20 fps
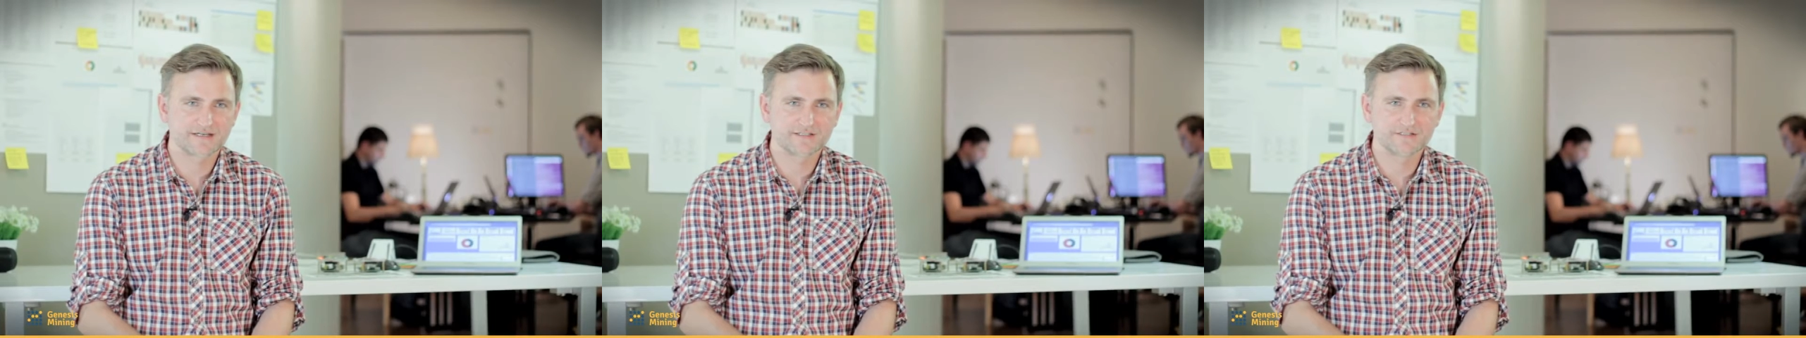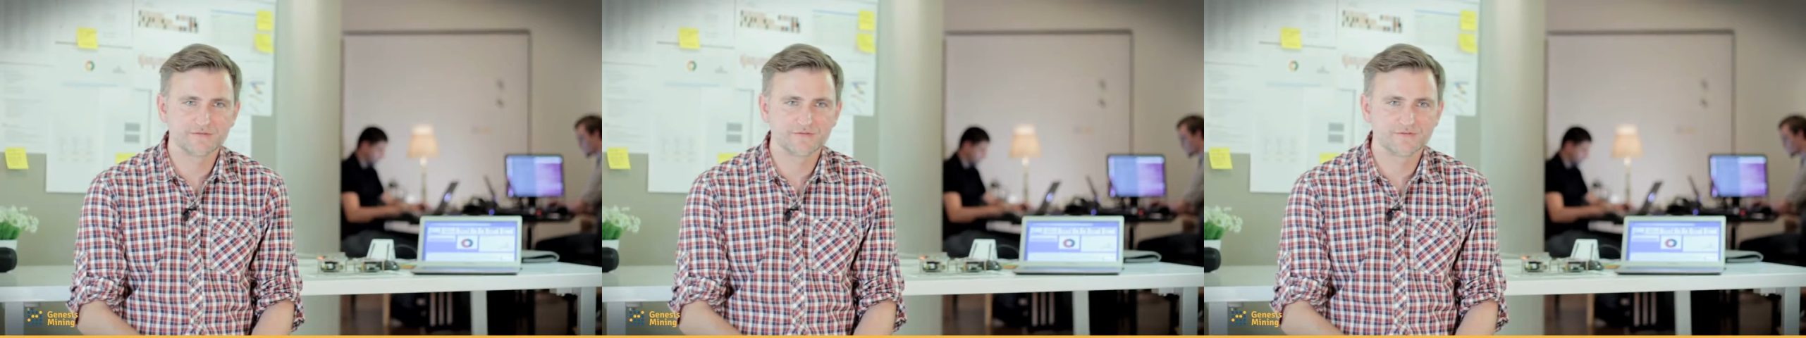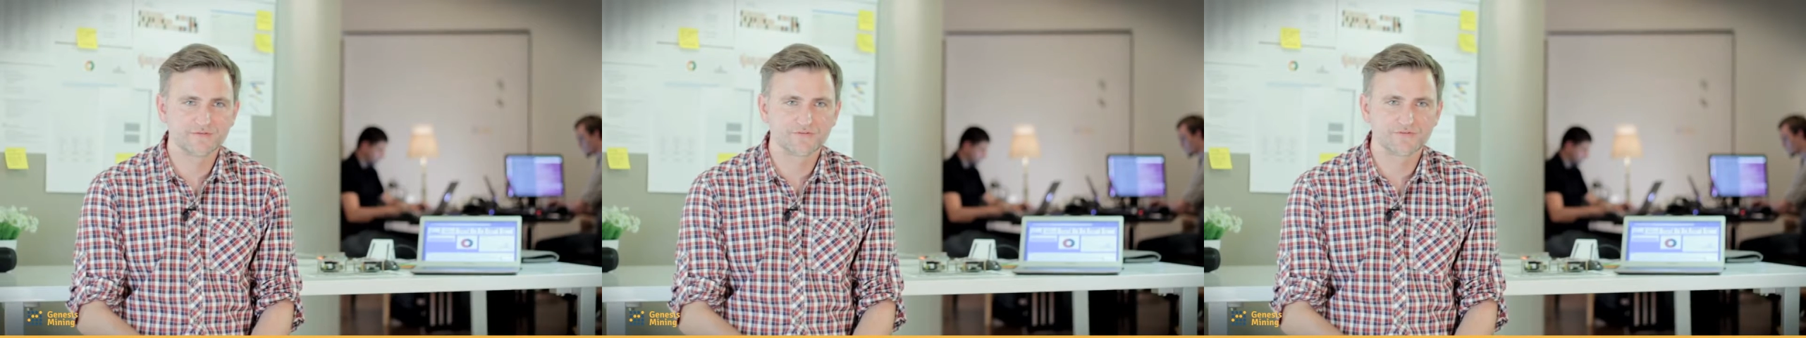I
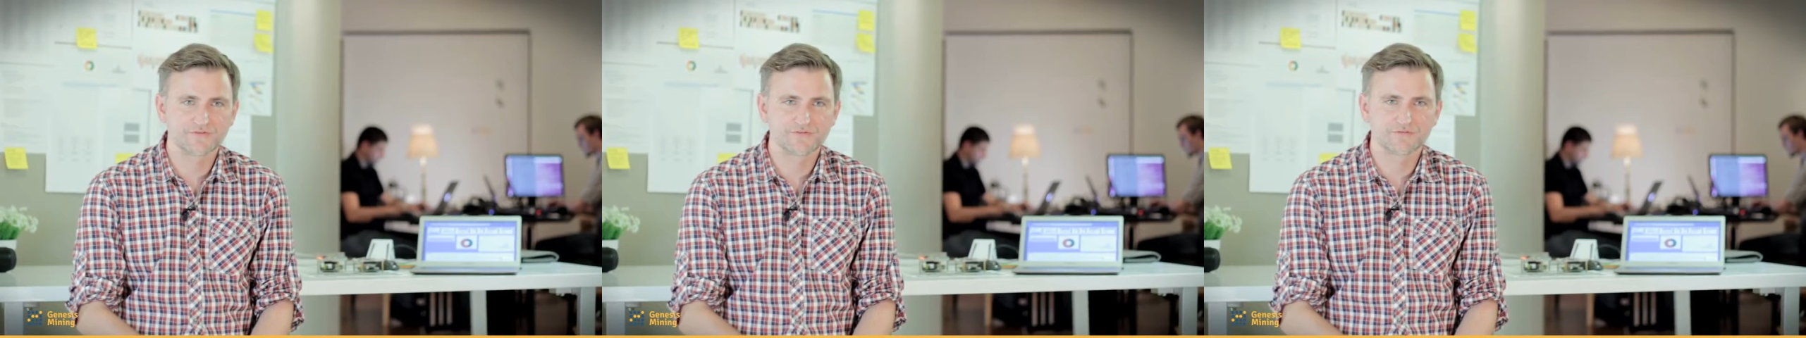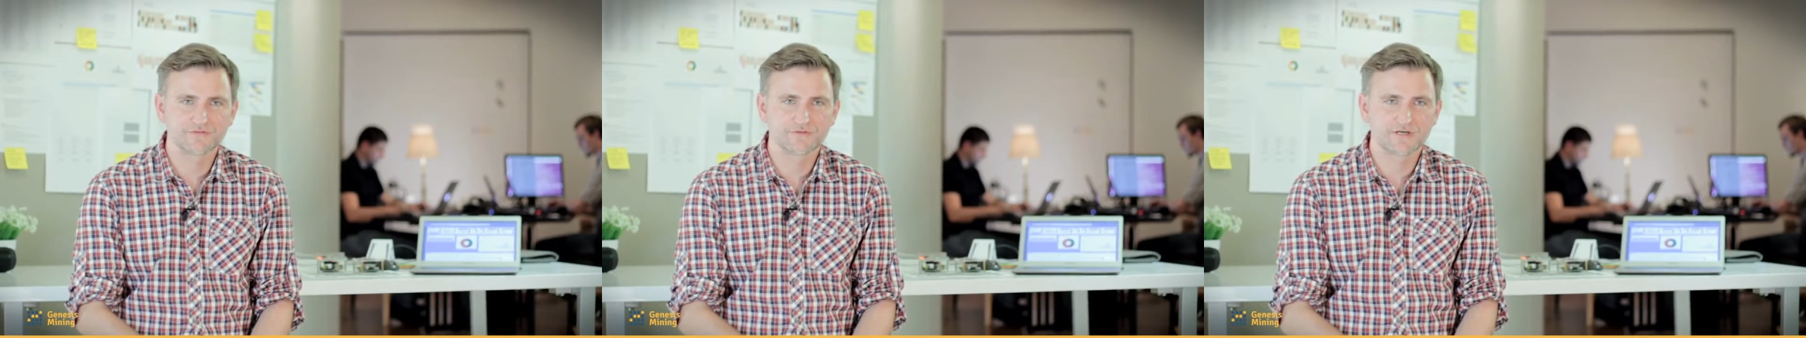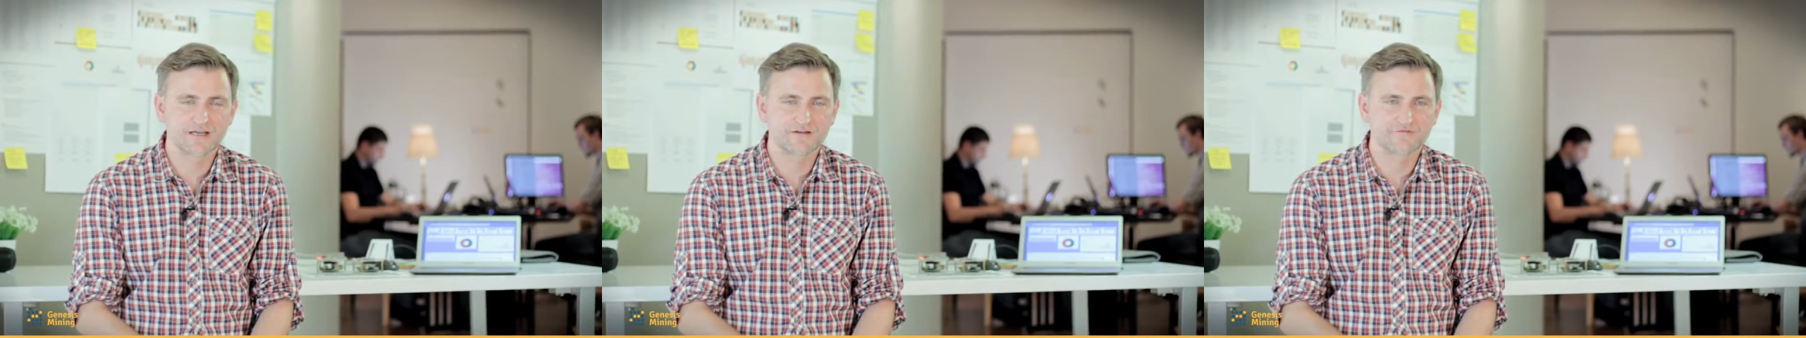used
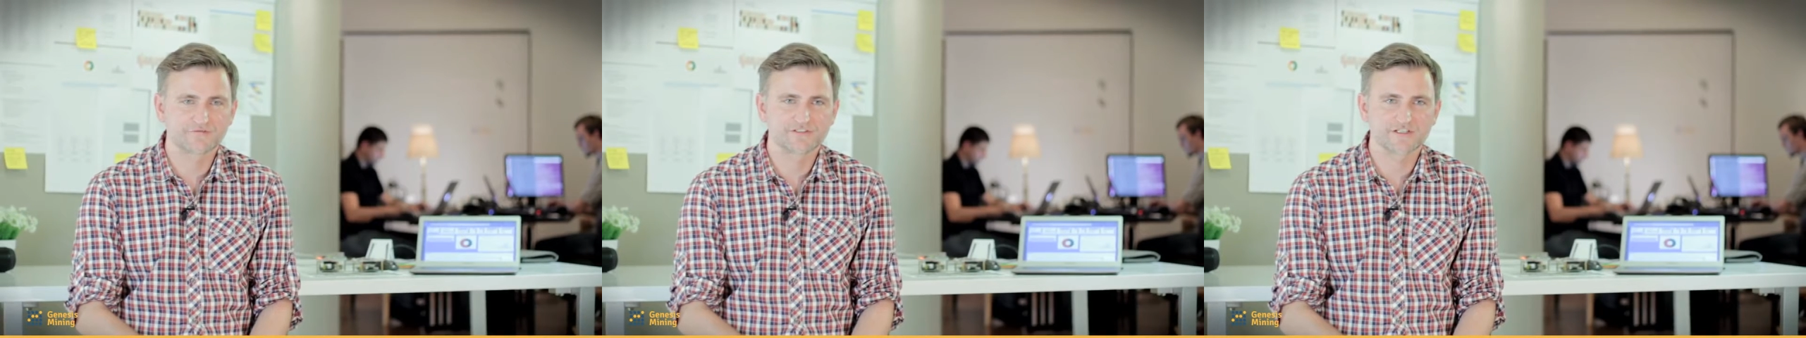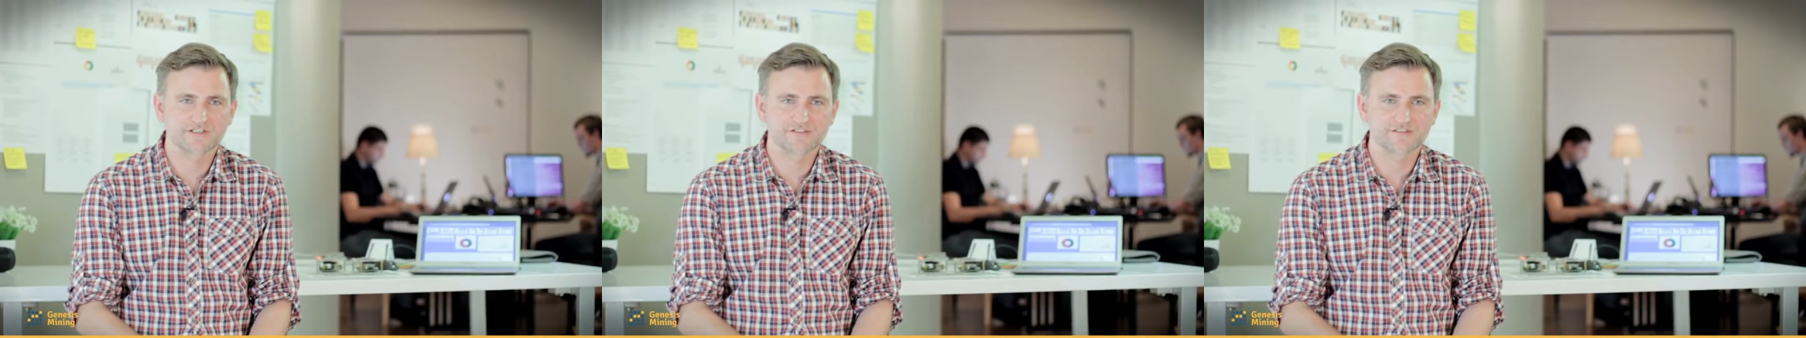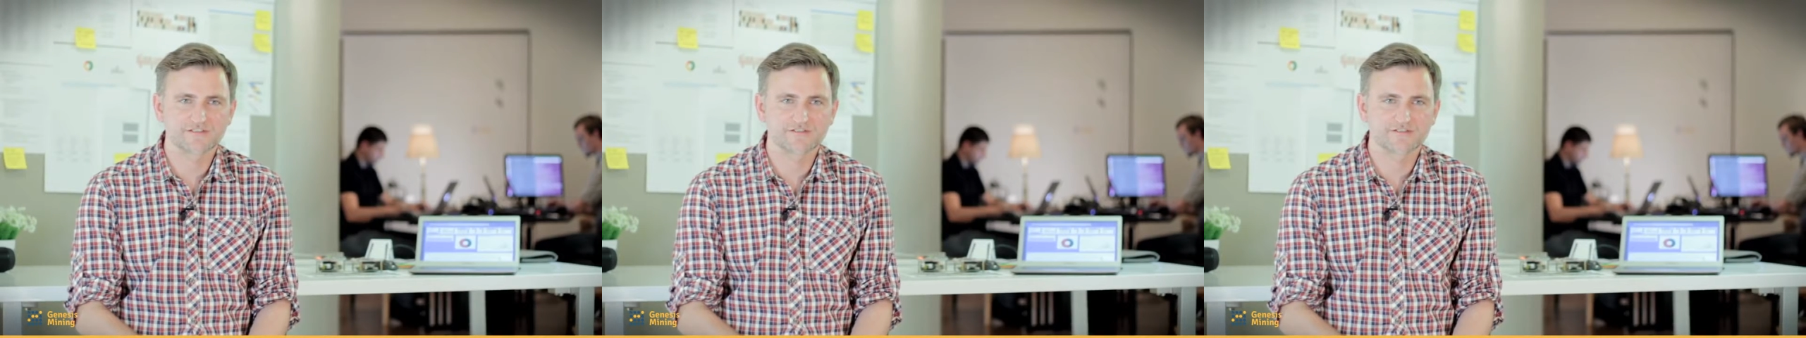to have
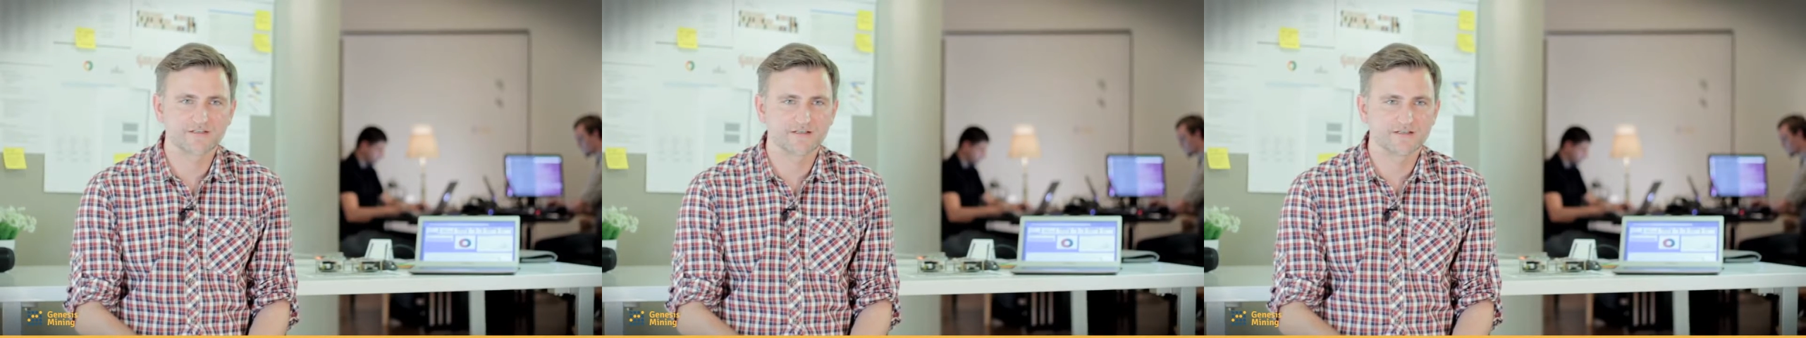just